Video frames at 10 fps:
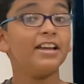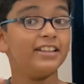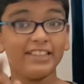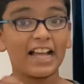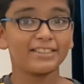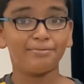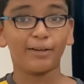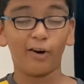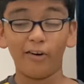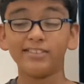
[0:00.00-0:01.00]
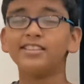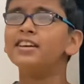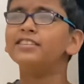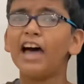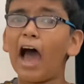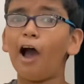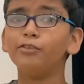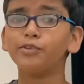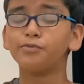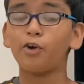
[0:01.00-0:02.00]
That's because the house
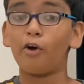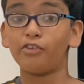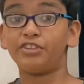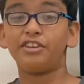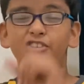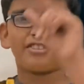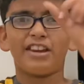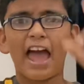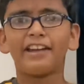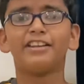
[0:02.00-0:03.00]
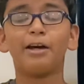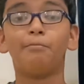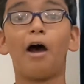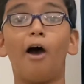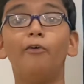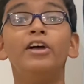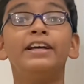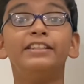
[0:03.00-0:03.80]
of Dorothy just landed above